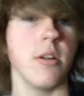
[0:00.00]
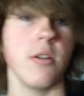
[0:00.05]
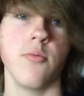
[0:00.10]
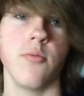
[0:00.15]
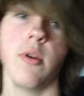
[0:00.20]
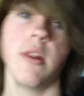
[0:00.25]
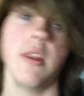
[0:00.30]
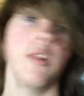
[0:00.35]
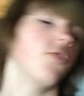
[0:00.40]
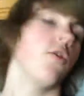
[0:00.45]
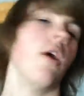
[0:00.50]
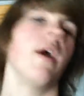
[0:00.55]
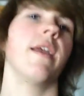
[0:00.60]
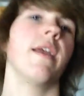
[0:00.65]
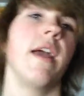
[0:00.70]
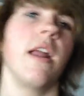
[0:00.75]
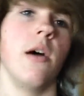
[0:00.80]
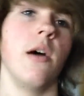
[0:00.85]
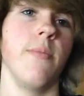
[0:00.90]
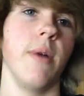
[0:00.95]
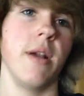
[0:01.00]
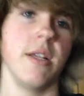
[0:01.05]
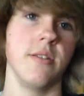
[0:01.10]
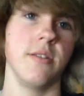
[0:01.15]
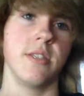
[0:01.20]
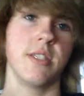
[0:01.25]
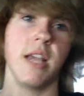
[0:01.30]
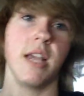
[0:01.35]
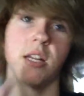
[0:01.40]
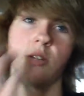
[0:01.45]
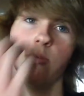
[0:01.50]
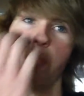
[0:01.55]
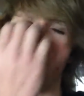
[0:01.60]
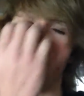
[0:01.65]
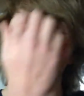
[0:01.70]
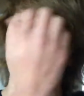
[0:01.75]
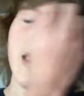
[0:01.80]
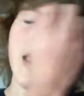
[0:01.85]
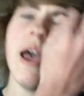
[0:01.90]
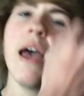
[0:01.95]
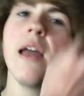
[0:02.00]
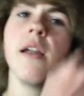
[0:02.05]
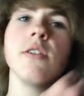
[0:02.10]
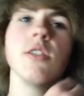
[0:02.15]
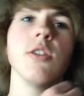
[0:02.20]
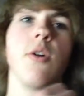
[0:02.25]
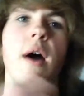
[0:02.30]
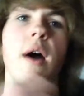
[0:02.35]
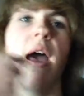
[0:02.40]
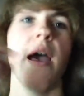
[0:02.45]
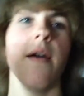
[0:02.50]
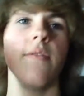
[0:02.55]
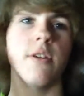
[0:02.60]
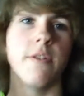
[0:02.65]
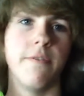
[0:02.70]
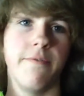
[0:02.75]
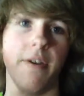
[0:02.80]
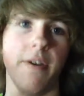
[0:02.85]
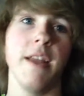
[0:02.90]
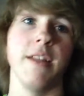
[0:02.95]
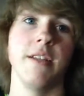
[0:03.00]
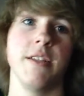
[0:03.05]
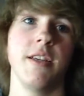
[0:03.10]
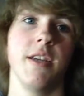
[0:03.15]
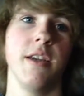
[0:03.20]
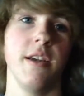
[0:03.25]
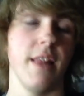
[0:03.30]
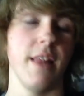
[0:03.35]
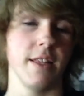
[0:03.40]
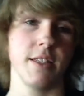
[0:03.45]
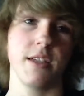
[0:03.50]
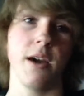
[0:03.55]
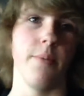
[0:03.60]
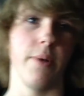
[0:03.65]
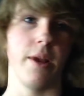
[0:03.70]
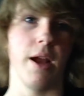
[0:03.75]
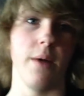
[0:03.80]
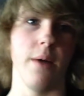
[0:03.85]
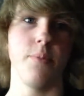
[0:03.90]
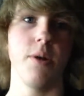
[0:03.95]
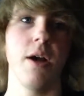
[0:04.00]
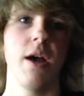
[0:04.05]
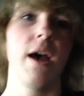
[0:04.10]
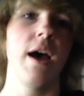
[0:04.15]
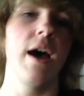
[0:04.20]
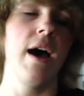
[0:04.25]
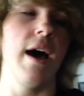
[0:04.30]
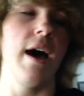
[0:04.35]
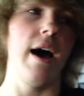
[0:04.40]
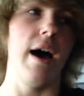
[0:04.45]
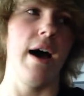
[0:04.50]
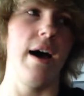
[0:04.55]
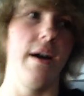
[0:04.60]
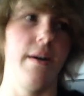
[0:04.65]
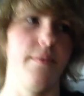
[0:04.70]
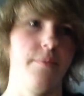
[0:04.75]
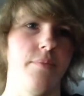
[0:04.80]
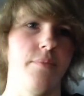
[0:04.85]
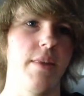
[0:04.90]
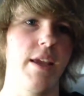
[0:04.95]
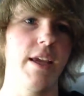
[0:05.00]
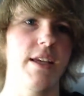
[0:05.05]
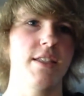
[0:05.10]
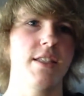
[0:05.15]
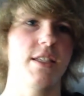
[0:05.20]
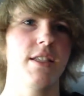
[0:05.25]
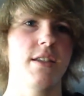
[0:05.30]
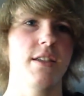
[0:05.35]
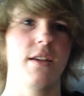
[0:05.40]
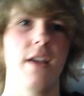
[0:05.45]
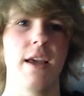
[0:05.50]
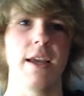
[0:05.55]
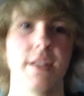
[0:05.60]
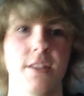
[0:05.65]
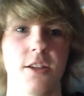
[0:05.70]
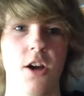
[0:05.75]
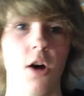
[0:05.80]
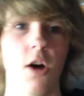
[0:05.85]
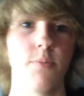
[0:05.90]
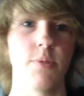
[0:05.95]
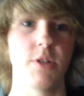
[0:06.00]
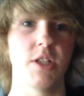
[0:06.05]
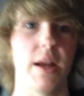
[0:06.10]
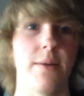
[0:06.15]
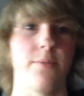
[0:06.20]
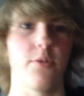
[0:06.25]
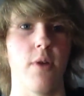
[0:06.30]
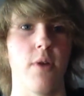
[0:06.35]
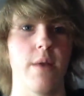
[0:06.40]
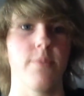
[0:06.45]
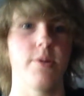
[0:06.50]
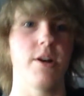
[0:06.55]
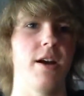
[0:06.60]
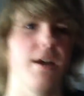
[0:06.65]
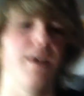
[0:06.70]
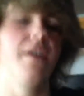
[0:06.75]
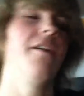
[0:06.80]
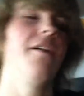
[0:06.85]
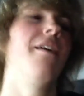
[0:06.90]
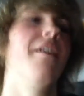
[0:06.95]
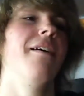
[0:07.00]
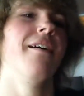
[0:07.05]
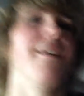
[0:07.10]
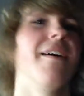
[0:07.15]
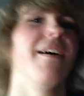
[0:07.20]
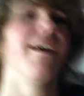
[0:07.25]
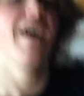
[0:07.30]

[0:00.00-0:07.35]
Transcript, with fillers: gonna really try and get on my schedule, and also I have an event that's coming up. Um, it's it's called Pajamarama.